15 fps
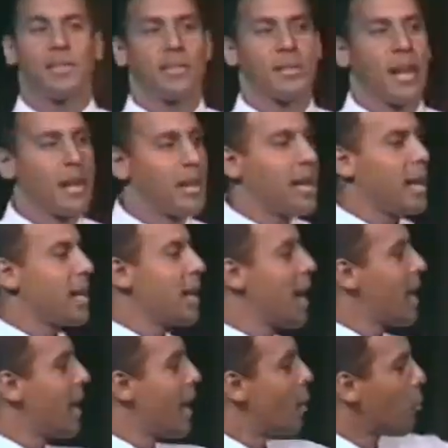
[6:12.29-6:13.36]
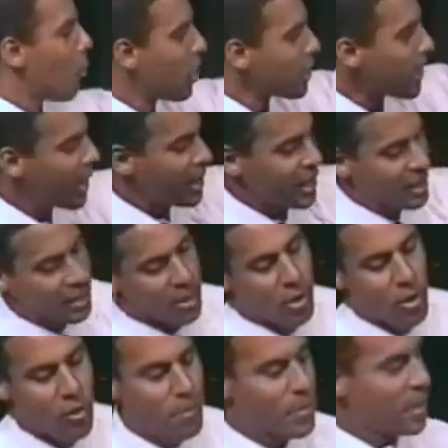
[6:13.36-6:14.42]
Sunday night, I walked out of here to go
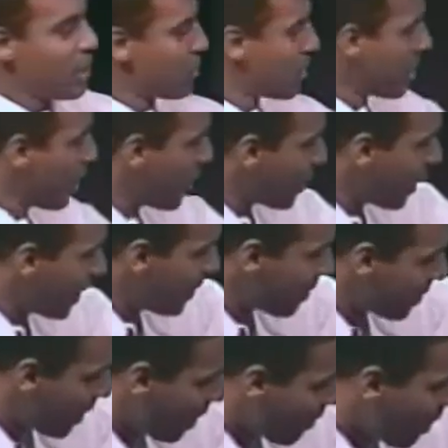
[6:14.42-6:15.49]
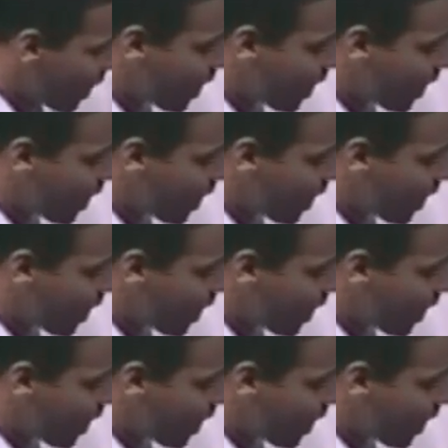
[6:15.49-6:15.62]
home, and there was a young lady standing right